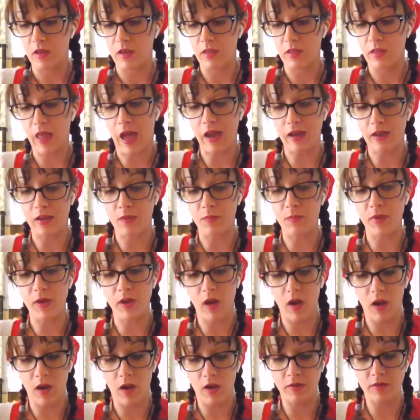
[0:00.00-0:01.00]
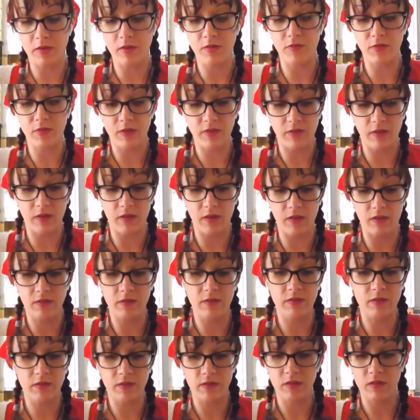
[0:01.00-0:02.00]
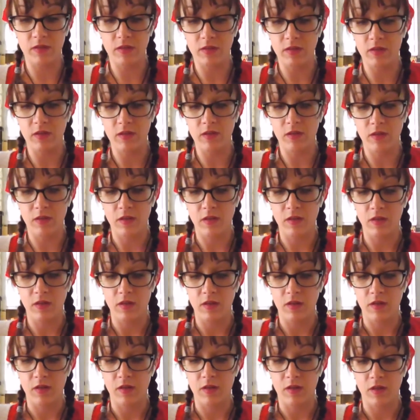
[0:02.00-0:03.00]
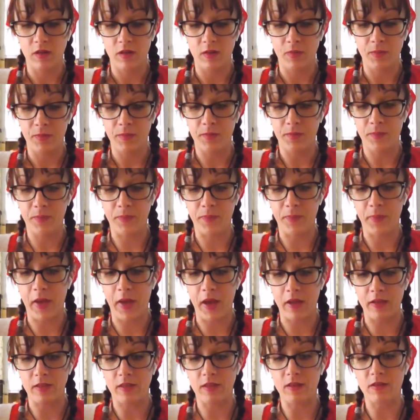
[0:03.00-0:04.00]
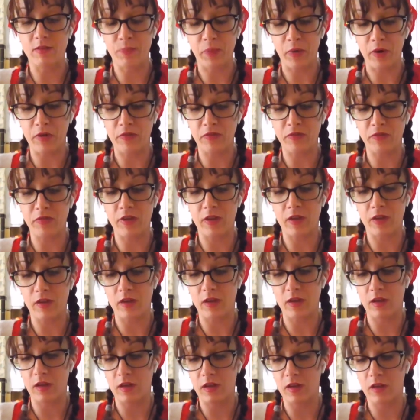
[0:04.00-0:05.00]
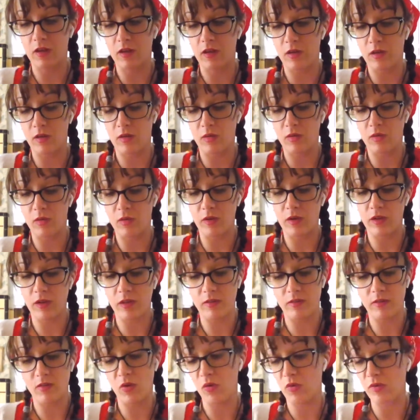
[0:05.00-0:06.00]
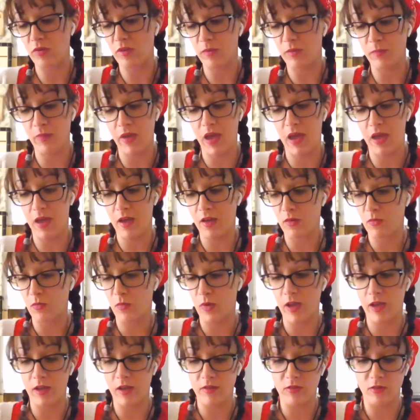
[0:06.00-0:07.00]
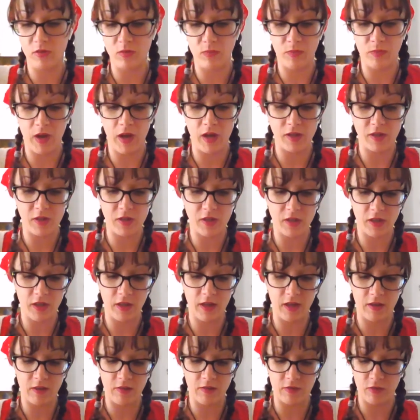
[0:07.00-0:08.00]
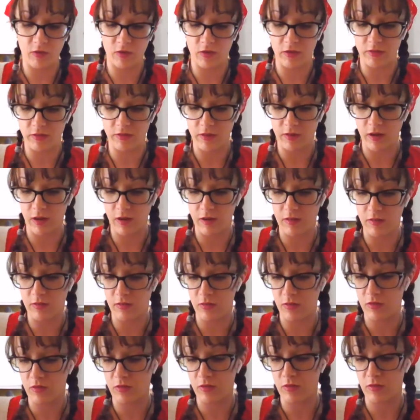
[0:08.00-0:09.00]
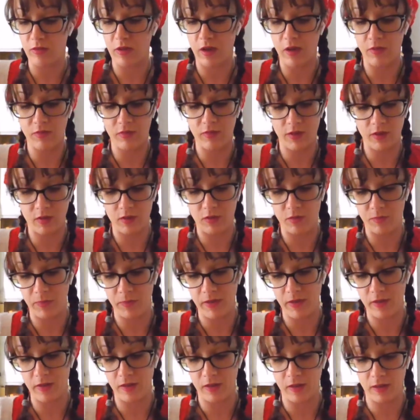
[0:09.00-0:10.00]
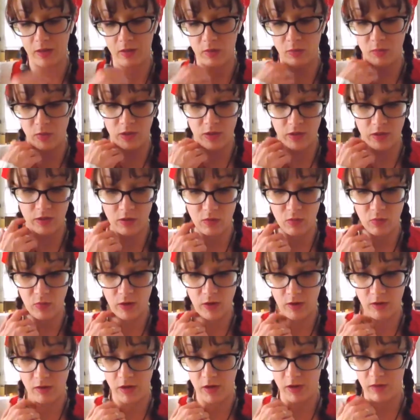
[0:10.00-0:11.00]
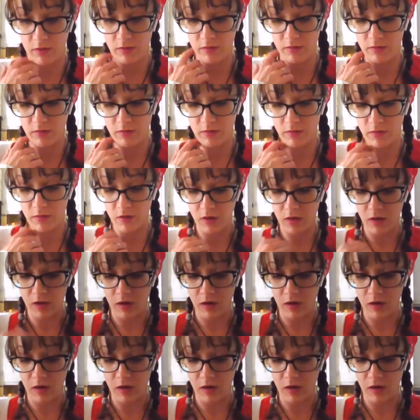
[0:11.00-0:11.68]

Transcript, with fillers: that can be hard to resist. But this person, you know, is holding back way too much. King of Swords and Knight of Swords. You definitely could be dealing with an Aquarius